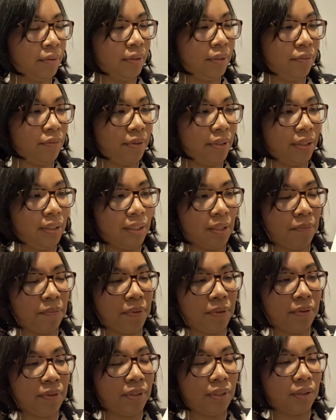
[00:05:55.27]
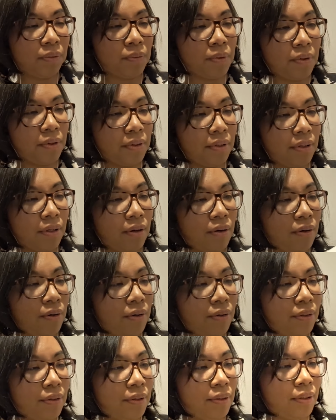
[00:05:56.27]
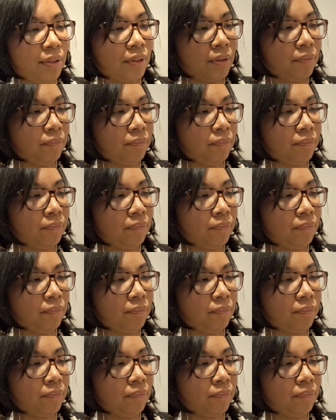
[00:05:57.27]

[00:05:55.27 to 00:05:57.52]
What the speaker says: For example, there's one on